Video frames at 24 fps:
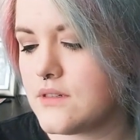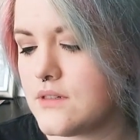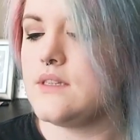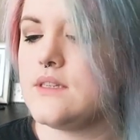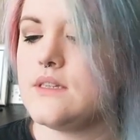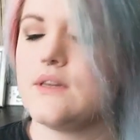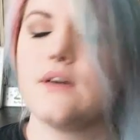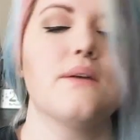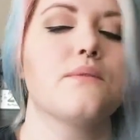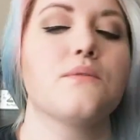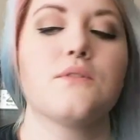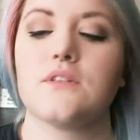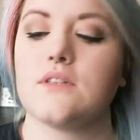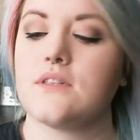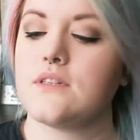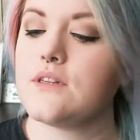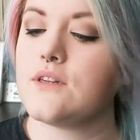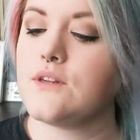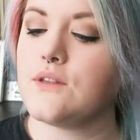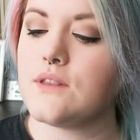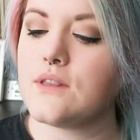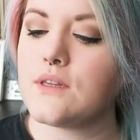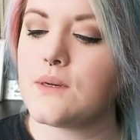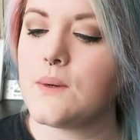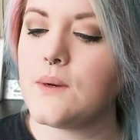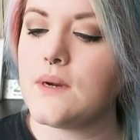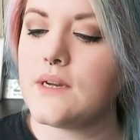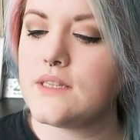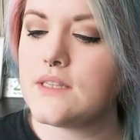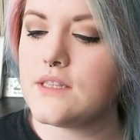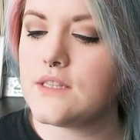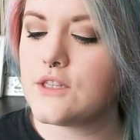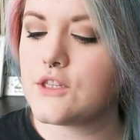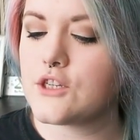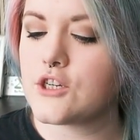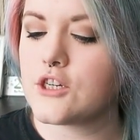So I've just got the
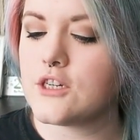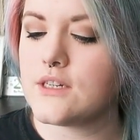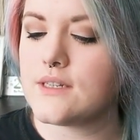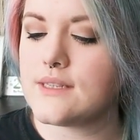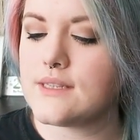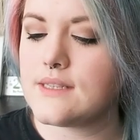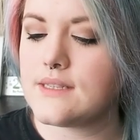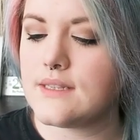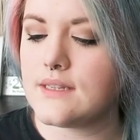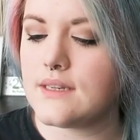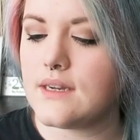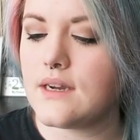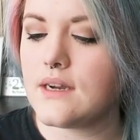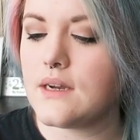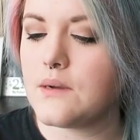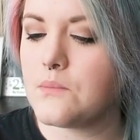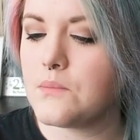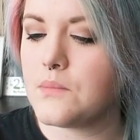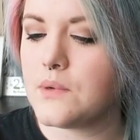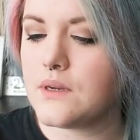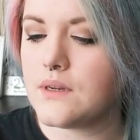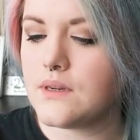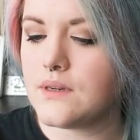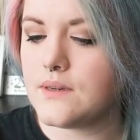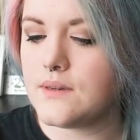questions up,